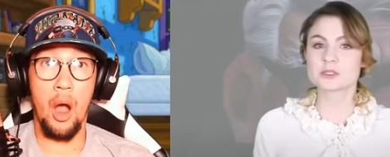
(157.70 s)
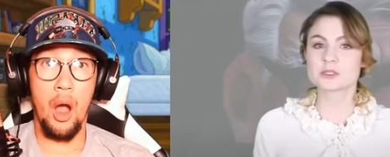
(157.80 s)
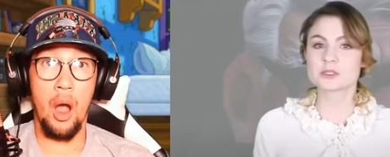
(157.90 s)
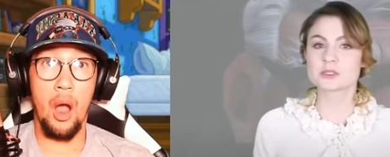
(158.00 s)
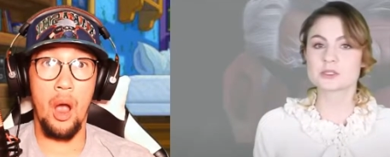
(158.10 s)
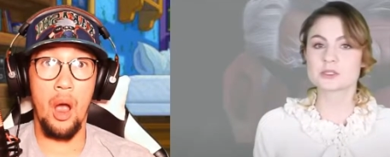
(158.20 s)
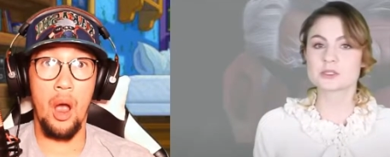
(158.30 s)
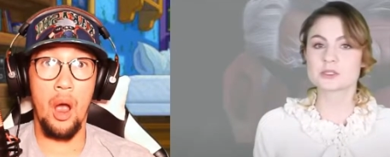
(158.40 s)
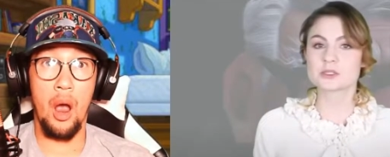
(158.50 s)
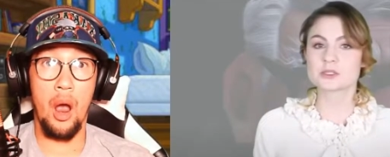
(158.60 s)

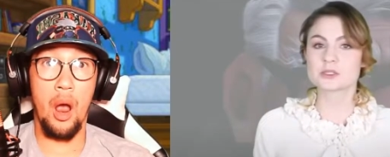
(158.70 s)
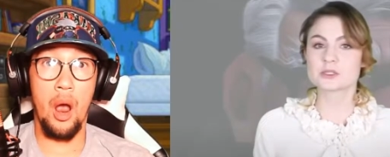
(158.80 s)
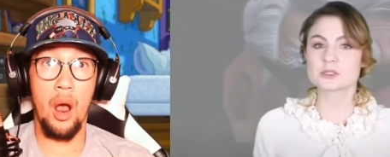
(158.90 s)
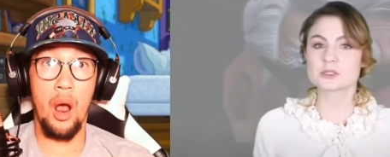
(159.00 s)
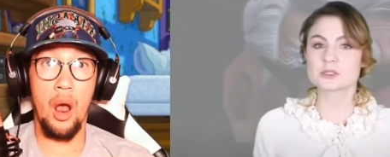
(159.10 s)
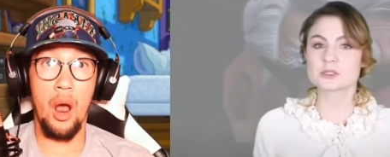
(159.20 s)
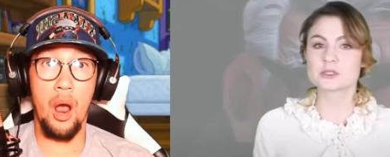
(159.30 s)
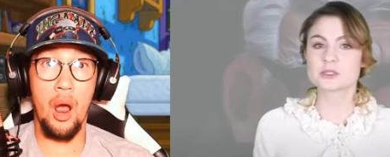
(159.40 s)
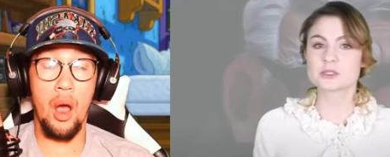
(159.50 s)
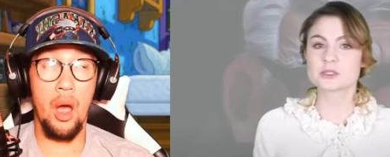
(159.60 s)

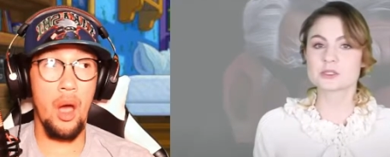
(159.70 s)
(silence)